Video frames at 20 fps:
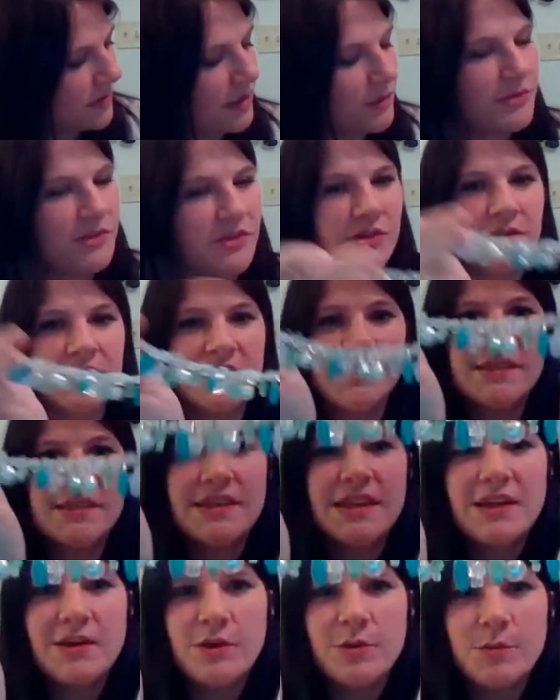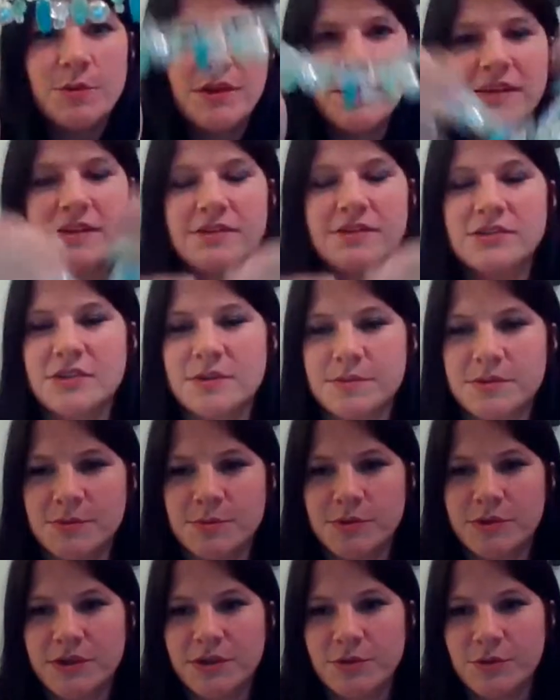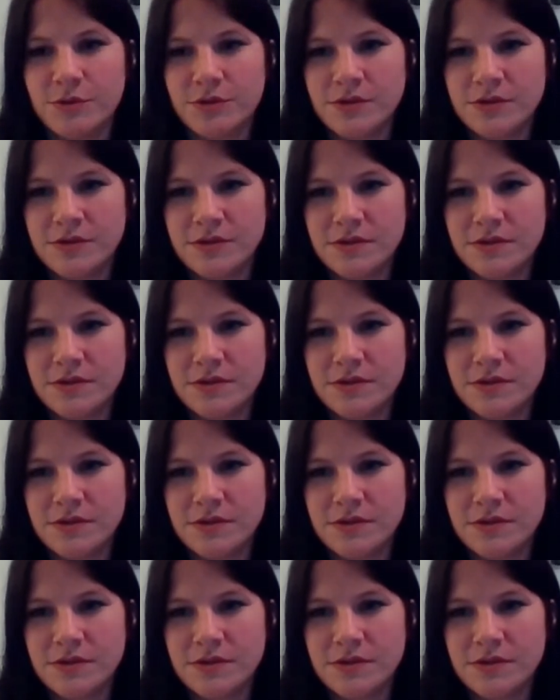I wish you could see that opalite. Those chips are pretty cool.